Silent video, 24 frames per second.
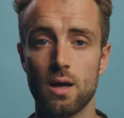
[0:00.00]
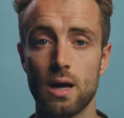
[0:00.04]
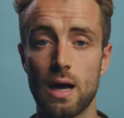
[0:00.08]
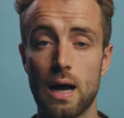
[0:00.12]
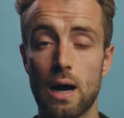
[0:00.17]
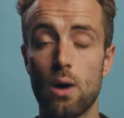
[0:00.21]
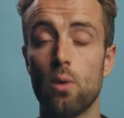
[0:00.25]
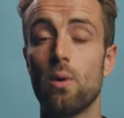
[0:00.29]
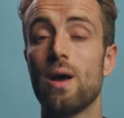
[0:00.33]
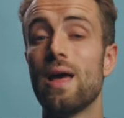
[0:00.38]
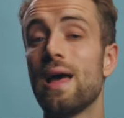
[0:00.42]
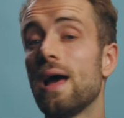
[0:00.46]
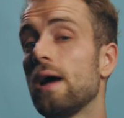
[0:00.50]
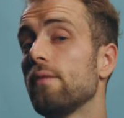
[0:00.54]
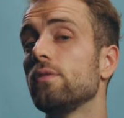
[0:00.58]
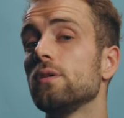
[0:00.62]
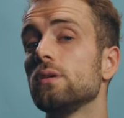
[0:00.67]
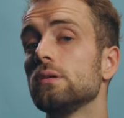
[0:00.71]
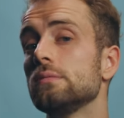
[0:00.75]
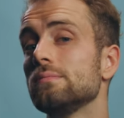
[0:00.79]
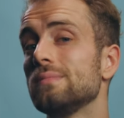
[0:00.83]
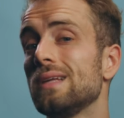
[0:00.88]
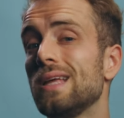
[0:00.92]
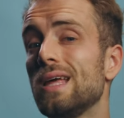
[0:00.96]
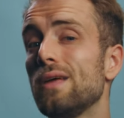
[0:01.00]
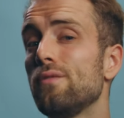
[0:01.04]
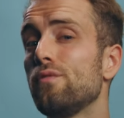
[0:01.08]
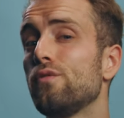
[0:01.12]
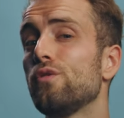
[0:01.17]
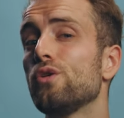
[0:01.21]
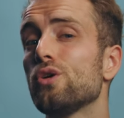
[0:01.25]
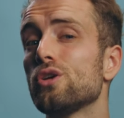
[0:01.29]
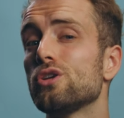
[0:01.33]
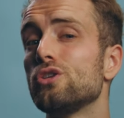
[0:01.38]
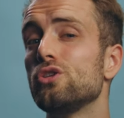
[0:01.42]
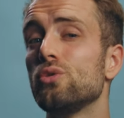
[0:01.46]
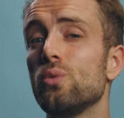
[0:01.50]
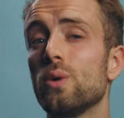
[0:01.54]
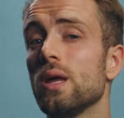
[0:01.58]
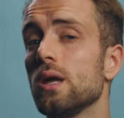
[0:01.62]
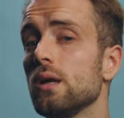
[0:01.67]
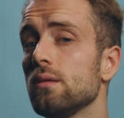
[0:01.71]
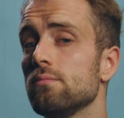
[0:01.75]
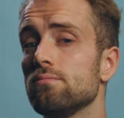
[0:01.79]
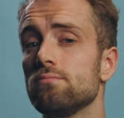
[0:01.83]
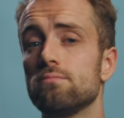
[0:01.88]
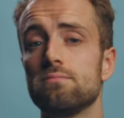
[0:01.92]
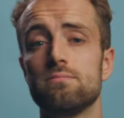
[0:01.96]
However, if you're
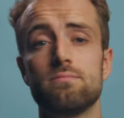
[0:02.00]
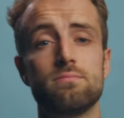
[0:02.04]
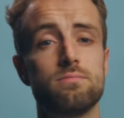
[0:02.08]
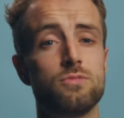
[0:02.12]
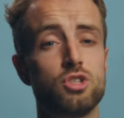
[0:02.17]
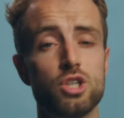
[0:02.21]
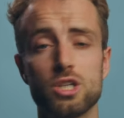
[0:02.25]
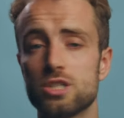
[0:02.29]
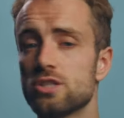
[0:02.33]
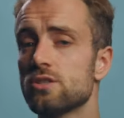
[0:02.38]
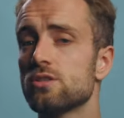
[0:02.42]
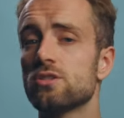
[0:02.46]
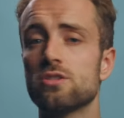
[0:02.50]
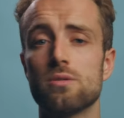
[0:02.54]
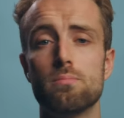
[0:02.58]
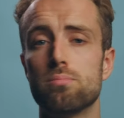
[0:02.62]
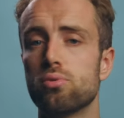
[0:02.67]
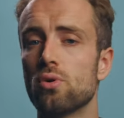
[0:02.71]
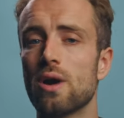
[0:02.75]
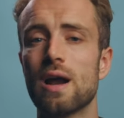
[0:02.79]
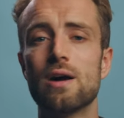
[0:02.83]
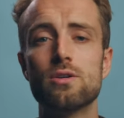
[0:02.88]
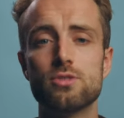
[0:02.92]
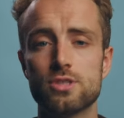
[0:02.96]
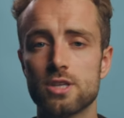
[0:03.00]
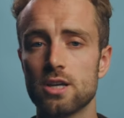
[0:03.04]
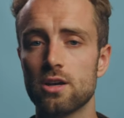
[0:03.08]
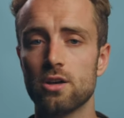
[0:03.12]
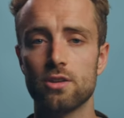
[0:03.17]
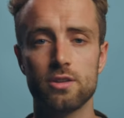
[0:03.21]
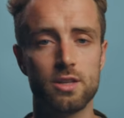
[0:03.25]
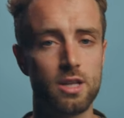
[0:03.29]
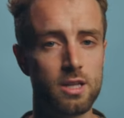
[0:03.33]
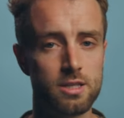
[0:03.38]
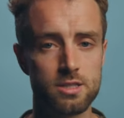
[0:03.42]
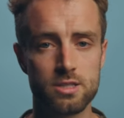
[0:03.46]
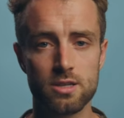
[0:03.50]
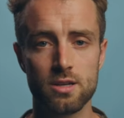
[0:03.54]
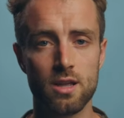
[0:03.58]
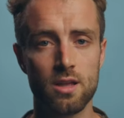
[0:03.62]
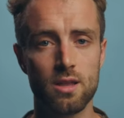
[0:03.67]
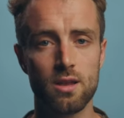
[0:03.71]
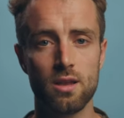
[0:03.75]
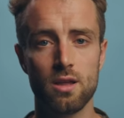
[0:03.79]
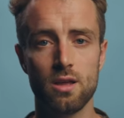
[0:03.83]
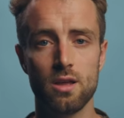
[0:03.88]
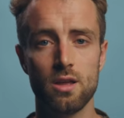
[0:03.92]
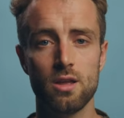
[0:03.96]
doing just some browsing on the
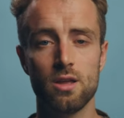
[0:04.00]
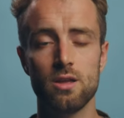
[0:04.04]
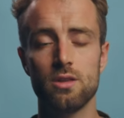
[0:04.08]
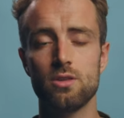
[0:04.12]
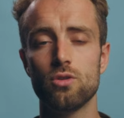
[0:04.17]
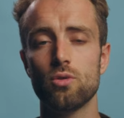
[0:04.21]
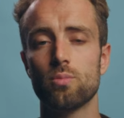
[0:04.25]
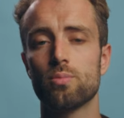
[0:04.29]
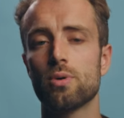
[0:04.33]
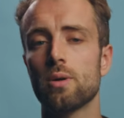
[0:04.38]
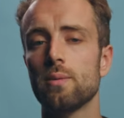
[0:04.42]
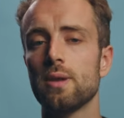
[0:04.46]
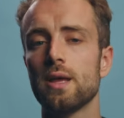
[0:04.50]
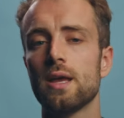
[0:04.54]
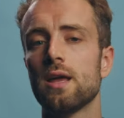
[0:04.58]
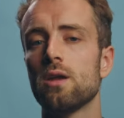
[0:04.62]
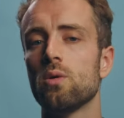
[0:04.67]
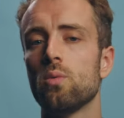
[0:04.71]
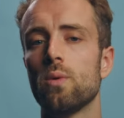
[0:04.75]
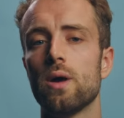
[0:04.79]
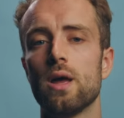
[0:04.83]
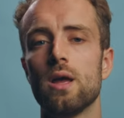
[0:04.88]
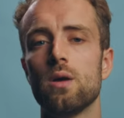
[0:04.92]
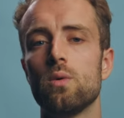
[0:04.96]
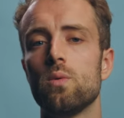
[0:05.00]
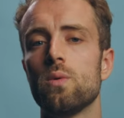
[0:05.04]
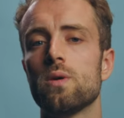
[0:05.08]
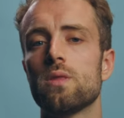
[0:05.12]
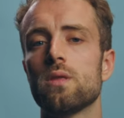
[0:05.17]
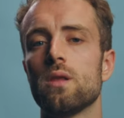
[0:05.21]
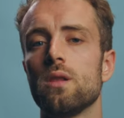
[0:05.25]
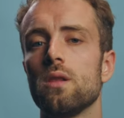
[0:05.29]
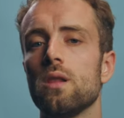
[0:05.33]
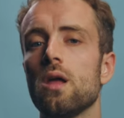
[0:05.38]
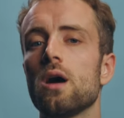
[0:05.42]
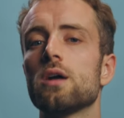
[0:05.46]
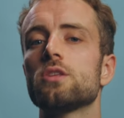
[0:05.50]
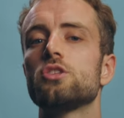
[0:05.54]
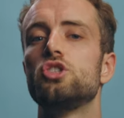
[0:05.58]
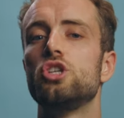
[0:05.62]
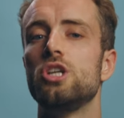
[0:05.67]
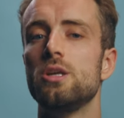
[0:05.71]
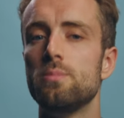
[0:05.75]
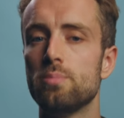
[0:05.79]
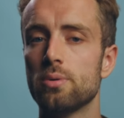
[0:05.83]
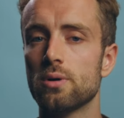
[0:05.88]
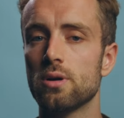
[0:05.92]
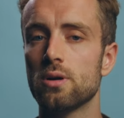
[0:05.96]
internet, you'll probably get away with a lot
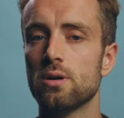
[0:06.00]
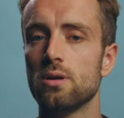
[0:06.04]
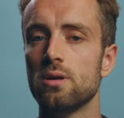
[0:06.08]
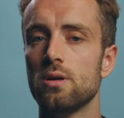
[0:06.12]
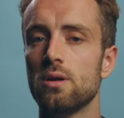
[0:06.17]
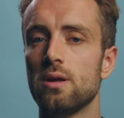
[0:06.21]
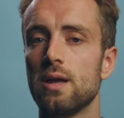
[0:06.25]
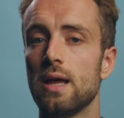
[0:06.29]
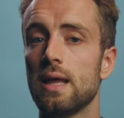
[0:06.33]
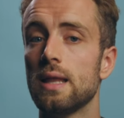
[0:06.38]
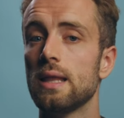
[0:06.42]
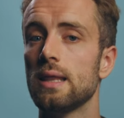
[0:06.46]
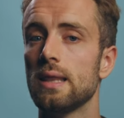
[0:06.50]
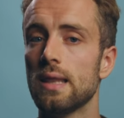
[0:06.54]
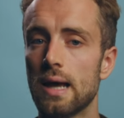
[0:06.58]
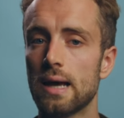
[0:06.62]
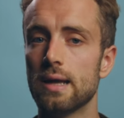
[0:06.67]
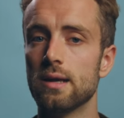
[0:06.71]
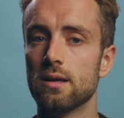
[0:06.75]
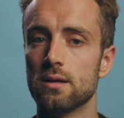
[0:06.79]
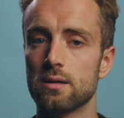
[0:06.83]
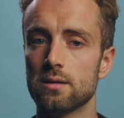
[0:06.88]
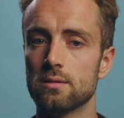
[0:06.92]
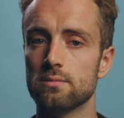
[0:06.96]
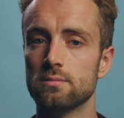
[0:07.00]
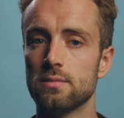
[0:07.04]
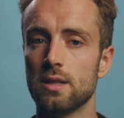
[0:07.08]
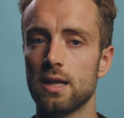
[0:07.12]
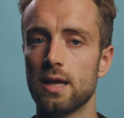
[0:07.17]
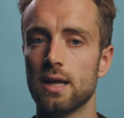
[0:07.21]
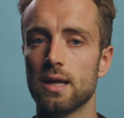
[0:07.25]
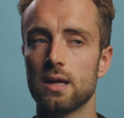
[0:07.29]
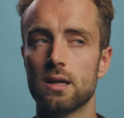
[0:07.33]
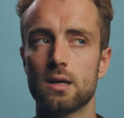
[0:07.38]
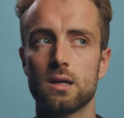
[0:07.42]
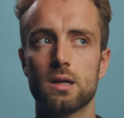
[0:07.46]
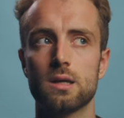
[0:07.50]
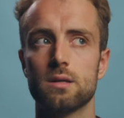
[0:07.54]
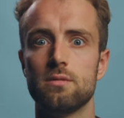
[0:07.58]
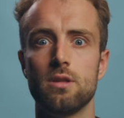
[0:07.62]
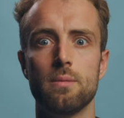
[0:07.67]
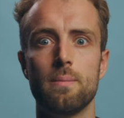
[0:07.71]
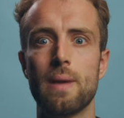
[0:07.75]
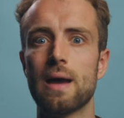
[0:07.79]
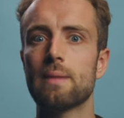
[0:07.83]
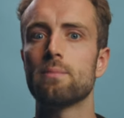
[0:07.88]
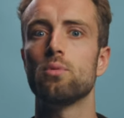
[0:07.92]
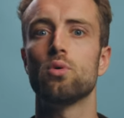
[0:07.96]
cheaper and lighter, like the
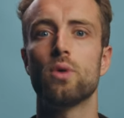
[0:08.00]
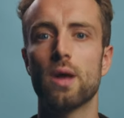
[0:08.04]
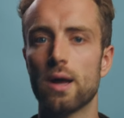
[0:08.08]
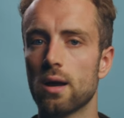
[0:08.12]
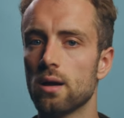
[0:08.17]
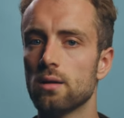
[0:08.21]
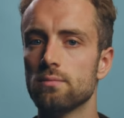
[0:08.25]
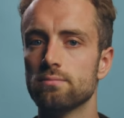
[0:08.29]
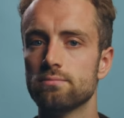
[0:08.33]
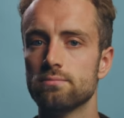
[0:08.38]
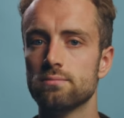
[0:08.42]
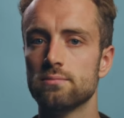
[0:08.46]
MacBook Air.